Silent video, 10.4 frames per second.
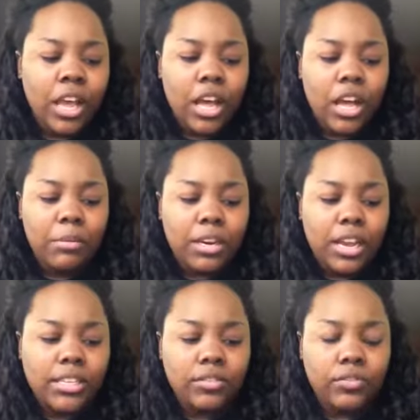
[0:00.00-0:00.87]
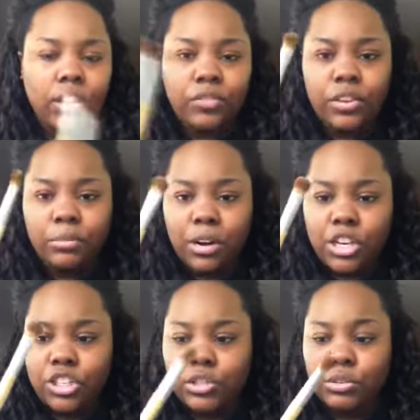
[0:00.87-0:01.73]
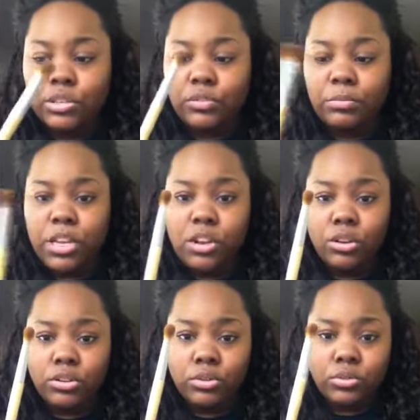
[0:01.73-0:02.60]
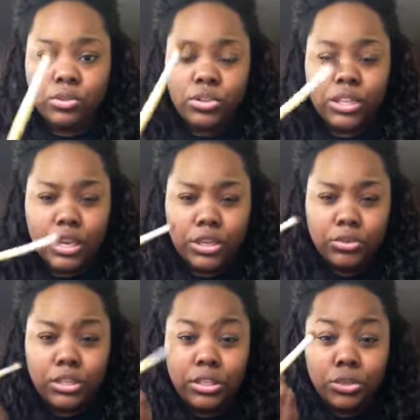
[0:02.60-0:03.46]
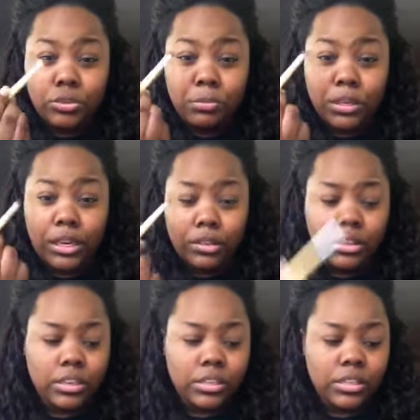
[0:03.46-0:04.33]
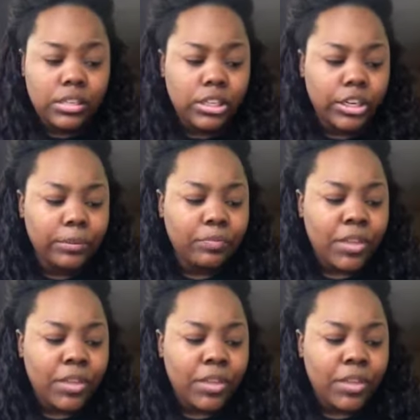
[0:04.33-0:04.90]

A nice fluffy brush. This one's from Eco Tools, and I use this to blend out the concealer.